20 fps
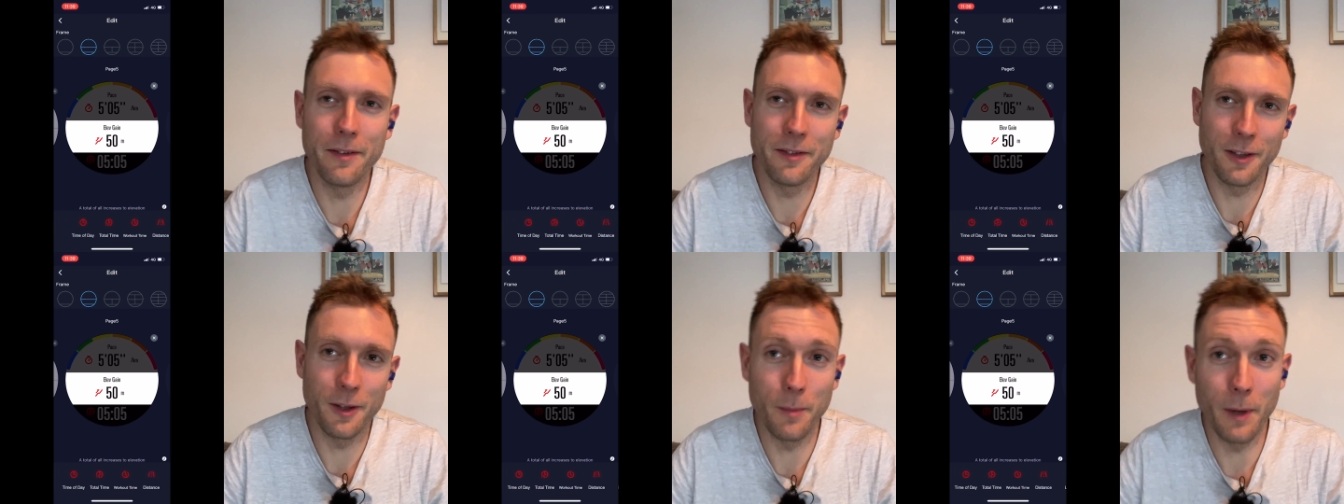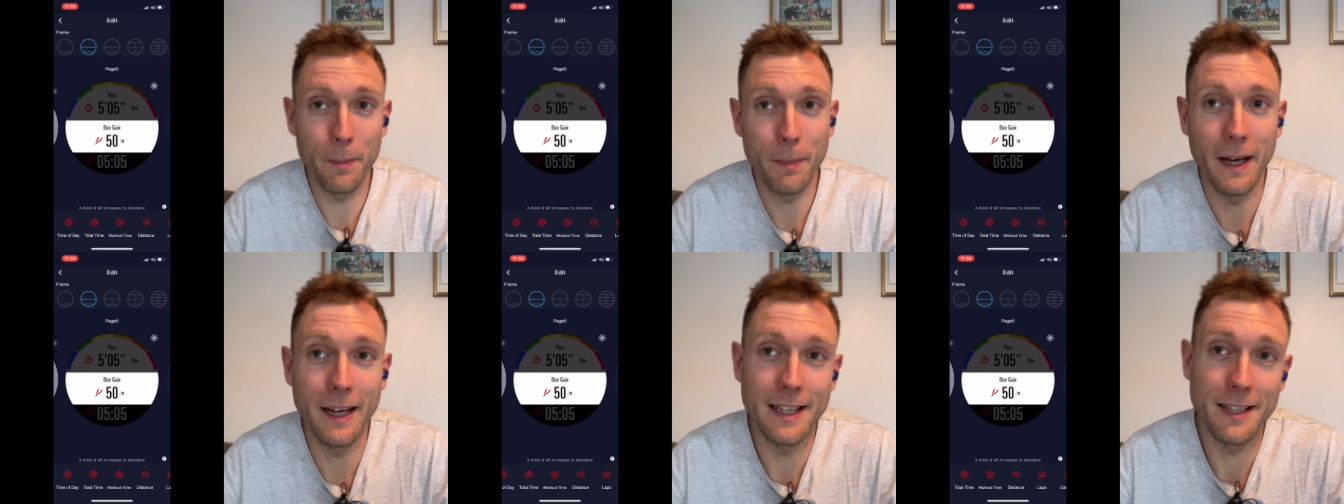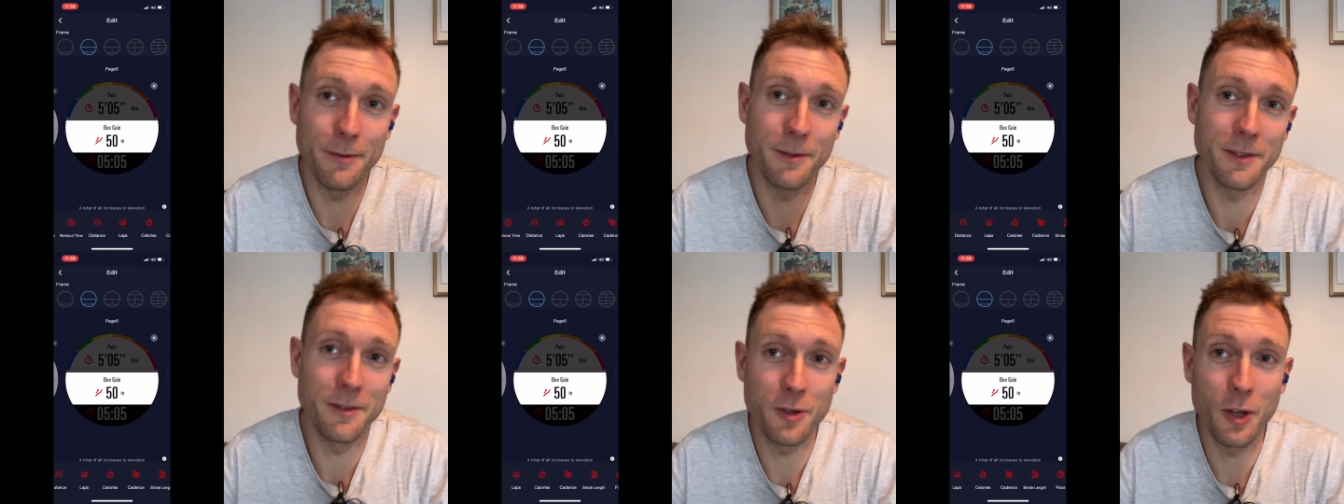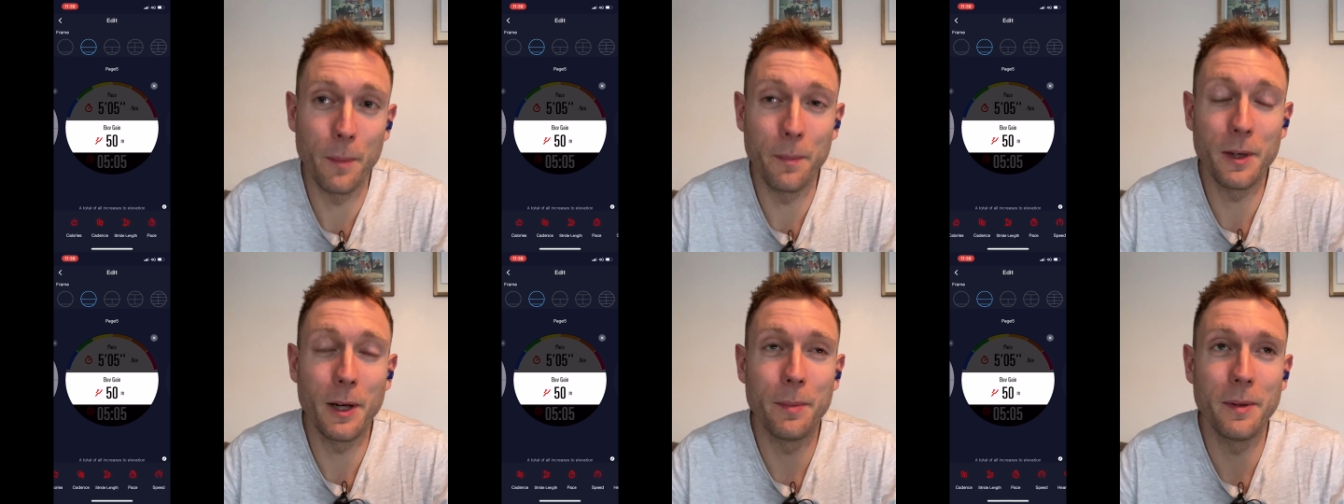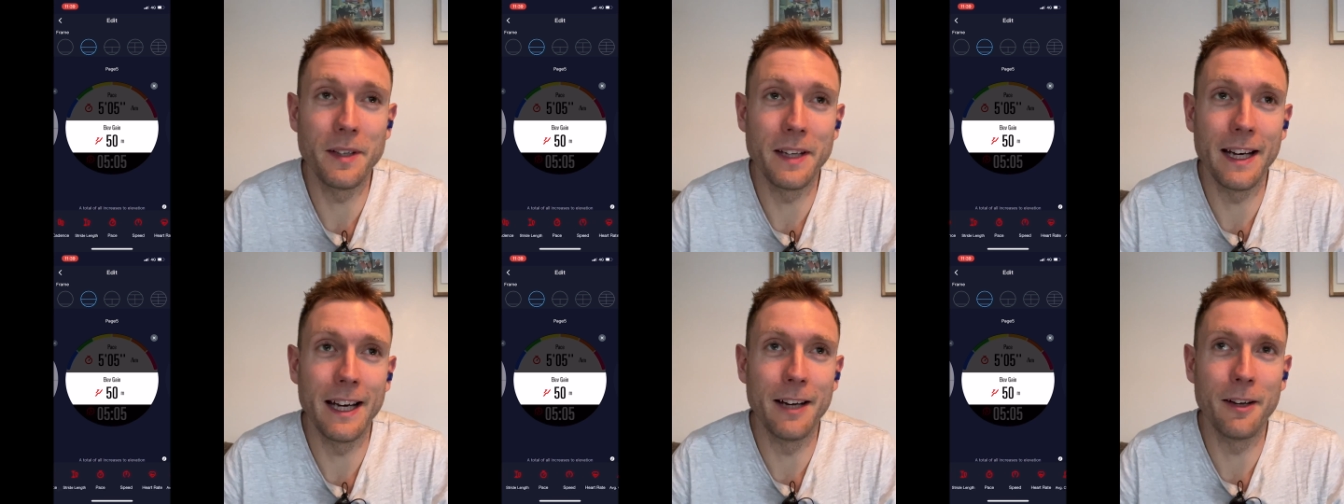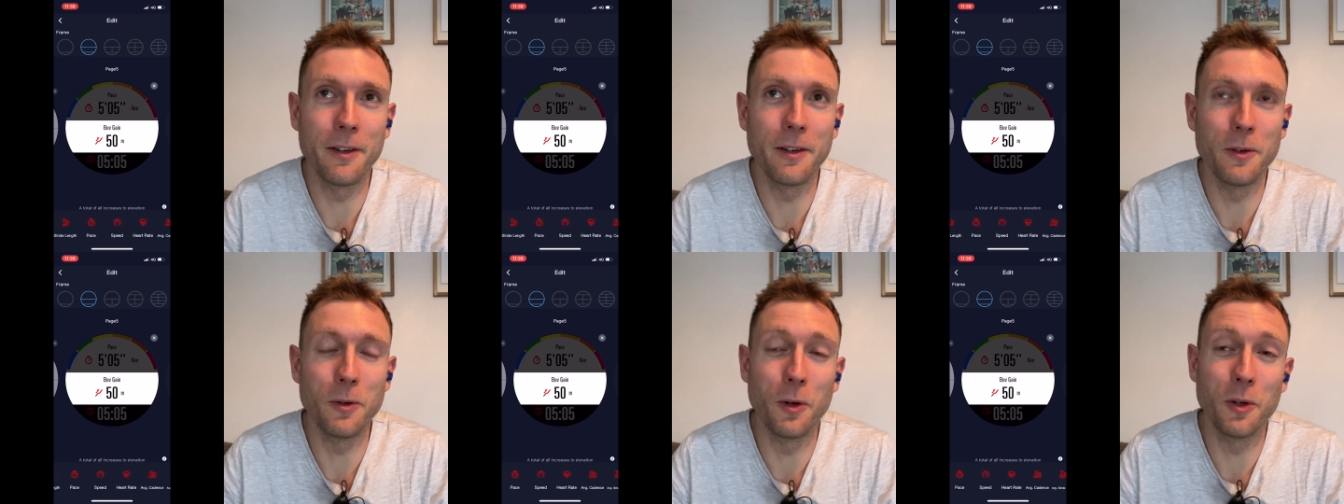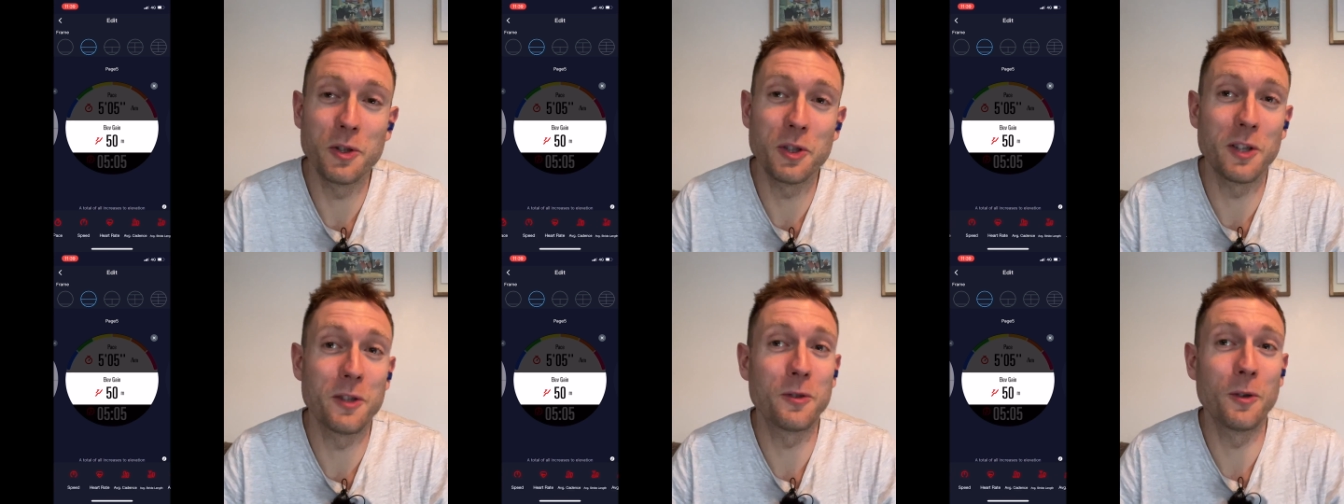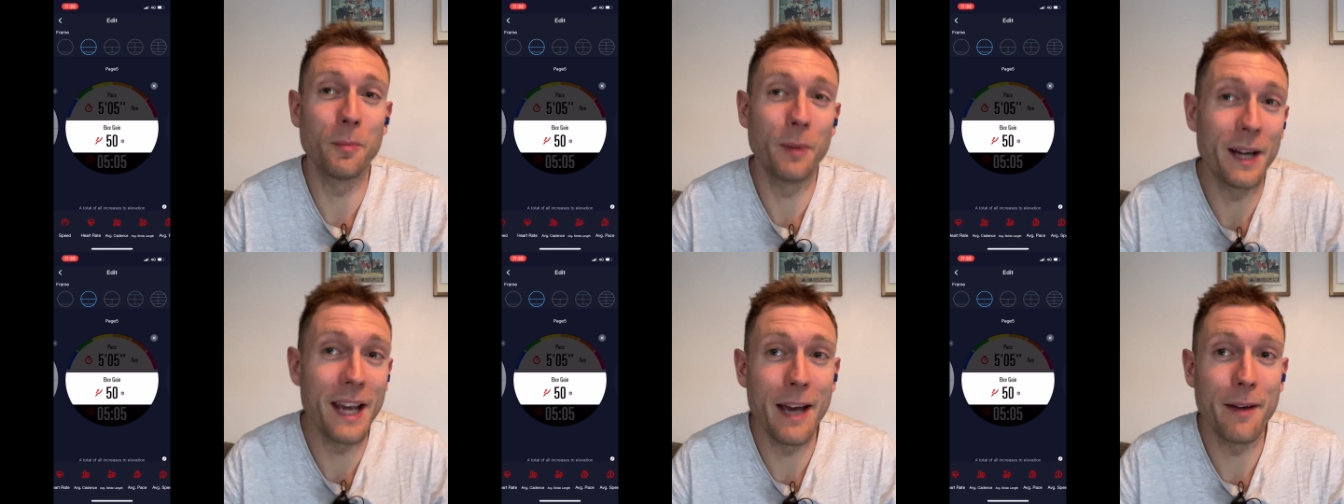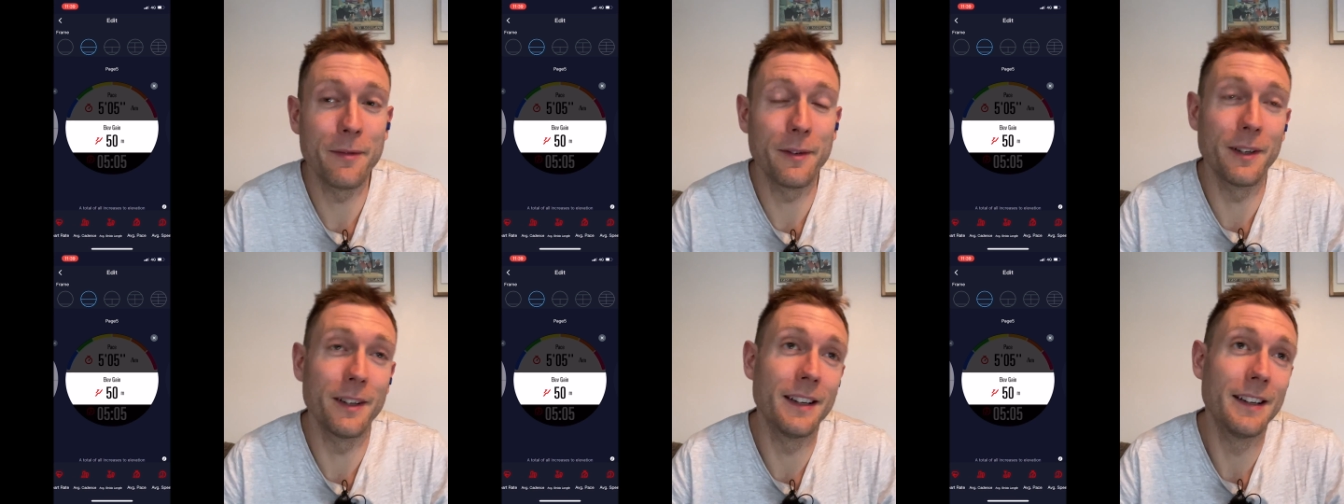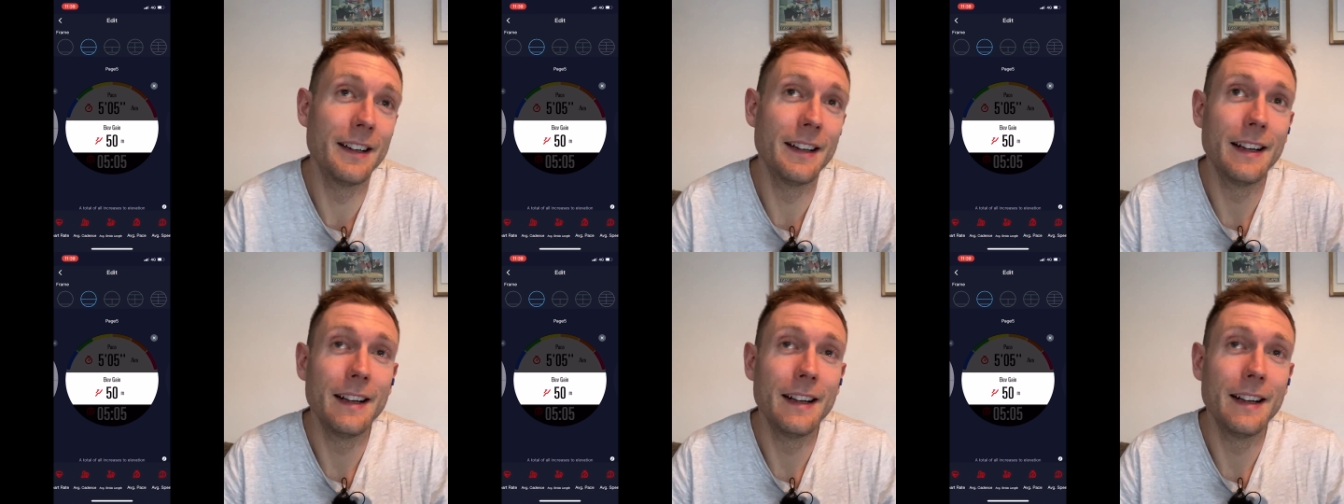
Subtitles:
So my pace was jumping up and down, not just on my effort.